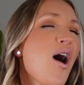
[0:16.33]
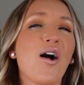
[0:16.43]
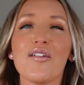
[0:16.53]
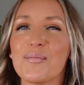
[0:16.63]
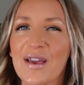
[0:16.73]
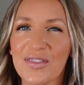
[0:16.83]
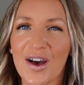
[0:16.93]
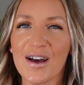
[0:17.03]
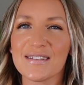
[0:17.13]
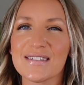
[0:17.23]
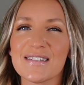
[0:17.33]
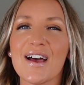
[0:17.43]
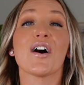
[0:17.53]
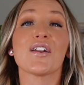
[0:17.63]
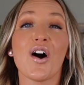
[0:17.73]
All of my thoughts
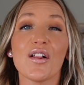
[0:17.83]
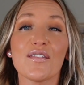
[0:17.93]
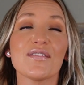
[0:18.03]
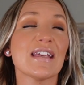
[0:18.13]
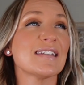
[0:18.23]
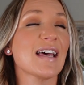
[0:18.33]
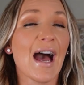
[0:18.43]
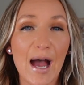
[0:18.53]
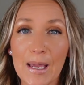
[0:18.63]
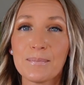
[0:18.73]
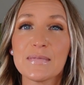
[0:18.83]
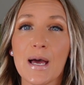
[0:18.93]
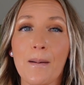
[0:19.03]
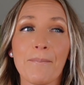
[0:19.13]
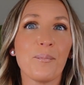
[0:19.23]
on all of these hyped
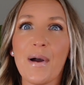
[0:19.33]
up,